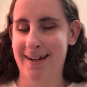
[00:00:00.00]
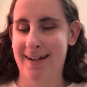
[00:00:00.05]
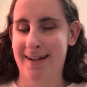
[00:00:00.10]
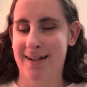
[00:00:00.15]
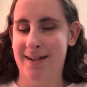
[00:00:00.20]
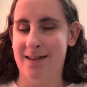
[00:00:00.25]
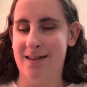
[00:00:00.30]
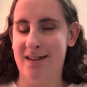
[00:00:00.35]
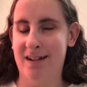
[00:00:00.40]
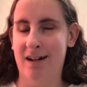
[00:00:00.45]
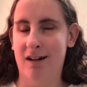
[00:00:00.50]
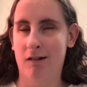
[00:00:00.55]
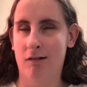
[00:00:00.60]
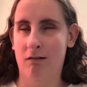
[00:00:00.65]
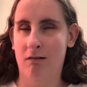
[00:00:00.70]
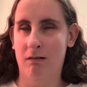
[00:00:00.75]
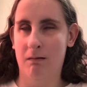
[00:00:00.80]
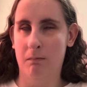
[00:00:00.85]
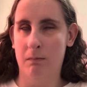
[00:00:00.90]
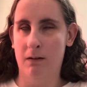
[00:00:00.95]

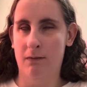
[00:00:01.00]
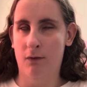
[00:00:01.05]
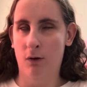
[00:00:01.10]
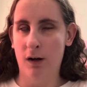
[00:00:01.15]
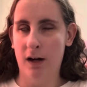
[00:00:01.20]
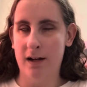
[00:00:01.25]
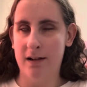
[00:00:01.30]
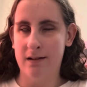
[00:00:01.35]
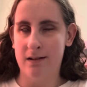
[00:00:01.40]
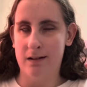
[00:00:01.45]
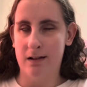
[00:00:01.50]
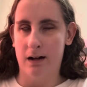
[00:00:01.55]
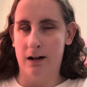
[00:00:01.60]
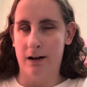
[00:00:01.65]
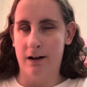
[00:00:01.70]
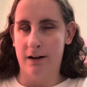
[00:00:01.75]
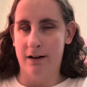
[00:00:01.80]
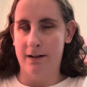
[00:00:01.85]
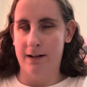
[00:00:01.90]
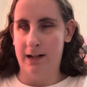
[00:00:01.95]
So, before I
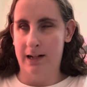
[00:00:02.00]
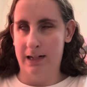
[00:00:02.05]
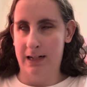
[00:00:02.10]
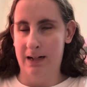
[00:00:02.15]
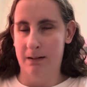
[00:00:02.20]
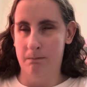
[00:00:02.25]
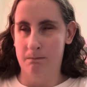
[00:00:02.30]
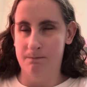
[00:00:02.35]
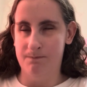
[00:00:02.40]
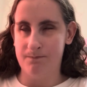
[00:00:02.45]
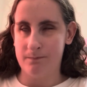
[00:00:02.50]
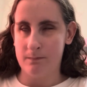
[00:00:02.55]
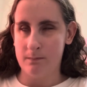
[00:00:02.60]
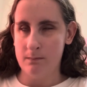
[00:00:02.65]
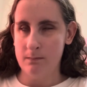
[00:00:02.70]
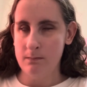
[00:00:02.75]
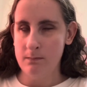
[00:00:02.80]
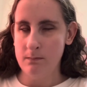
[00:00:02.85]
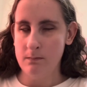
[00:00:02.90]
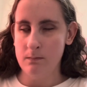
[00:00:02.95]
start,
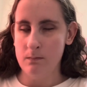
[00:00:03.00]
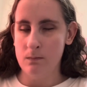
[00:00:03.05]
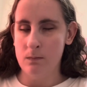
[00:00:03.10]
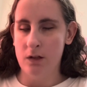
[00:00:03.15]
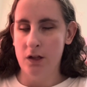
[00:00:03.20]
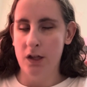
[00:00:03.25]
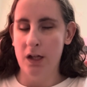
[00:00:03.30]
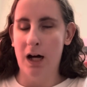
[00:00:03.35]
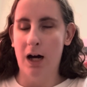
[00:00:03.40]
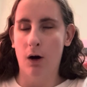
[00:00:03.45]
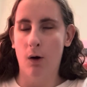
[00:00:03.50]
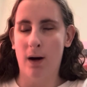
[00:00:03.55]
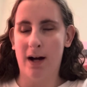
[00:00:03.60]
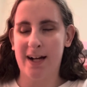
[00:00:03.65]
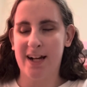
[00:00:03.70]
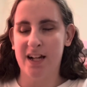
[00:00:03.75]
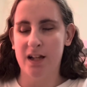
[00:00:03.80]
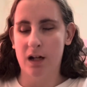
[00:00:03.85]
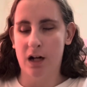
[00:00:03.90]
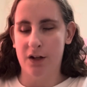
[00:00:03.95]
no, I
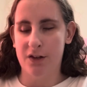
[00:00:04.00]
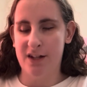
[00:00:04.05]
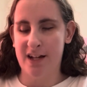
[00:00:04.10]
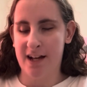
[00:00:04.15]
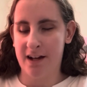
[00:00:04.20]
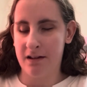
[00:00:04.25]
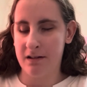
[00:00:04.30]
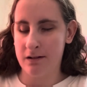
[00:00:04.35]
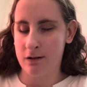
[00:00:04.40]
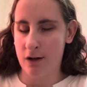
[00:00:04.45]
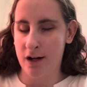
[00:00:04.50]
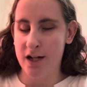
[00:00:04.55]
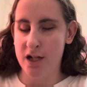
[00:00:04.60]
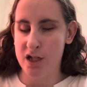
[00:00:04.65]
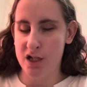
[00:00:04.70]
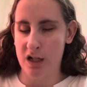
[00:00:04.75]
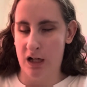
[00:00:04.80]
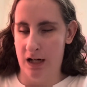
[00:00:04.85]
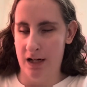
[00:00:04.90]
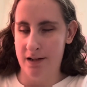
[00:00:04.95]
cannot take
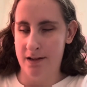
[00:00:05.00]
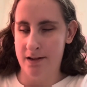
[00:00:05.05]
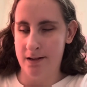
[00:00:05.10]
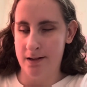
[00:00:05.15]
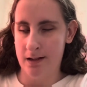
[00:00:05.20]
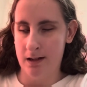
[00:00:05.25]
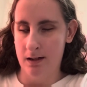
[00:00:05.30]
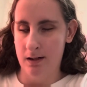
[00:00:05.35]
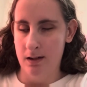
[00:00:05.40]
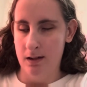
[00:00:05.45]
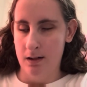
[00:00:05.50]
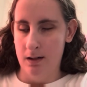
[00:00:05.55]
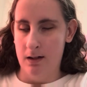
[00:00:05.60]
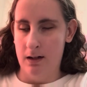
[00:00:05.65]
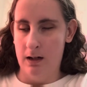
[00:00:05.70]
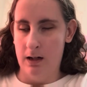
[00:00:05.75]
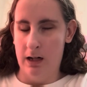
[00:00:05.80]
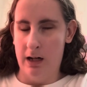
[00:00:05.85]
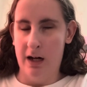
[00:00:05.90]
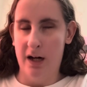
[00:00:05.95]
screenshots
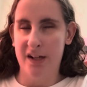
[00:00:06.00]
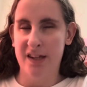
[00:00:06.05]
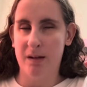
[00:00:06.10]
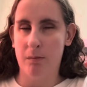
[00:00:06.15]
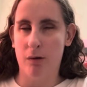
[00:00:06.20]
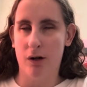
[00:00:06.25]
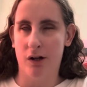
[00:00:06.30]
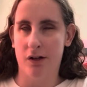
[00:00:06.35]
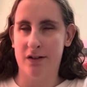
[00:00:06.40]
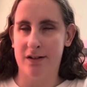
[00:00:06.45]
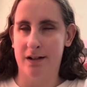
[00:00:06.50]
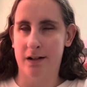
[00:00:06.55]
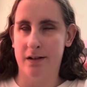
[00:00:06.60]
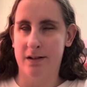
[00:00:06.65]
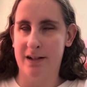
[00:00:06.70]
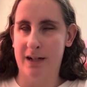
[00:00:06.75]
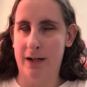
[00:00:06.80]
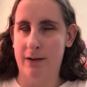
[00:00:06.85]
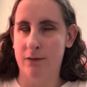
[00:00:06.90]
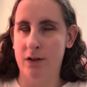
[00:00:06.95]
on the
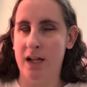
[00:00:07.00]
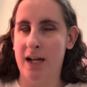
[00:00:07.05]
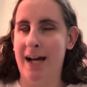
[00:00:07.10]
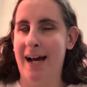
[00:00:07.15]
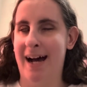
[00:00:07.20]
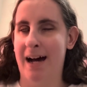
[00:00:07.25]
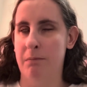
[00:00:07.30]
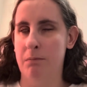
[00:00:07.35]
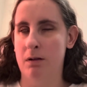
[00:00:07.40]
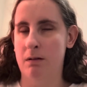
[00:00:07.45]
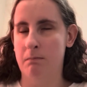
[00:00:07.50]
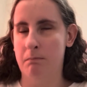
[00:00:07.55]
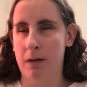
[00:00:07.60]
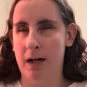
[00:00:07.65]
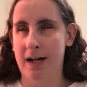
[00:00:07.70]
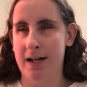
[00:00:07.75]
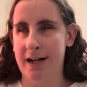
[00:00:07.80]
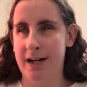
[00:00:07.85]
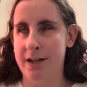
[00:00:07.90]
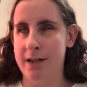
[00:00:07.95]
BrailleSense of the app,
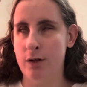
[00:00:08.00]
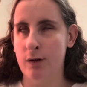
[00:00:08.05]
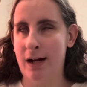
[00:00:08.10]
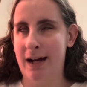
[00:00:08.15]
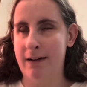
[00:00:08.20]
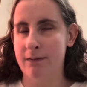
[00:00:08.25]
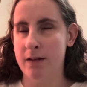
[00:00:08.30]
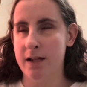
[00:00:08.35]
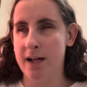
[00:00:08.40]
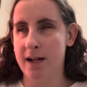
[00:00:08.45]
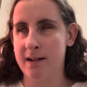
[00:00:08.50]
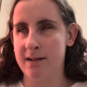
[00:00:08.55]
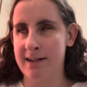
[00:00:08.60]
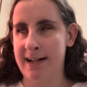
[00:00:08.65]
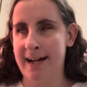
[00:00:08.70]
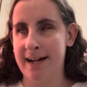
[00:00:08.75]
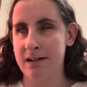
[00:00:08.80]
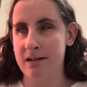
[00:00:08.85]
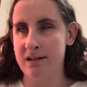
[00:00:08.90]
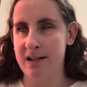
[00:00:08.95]
but I do have the
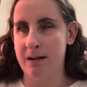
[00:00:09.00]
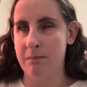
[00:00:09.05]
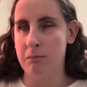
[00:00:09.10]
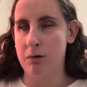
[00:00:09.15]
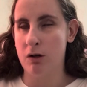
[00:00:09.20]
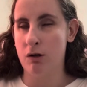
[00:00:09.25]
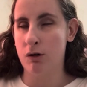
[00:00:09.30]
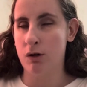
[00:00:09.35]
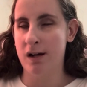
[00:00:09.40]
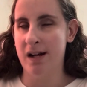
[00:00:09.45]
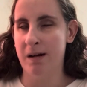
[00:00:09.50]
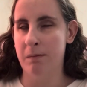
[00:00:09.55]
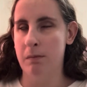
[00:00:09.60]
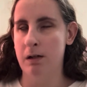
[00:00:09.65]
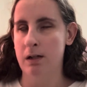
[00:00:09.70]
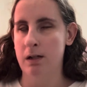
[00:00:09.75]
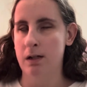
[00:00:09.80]
exact same program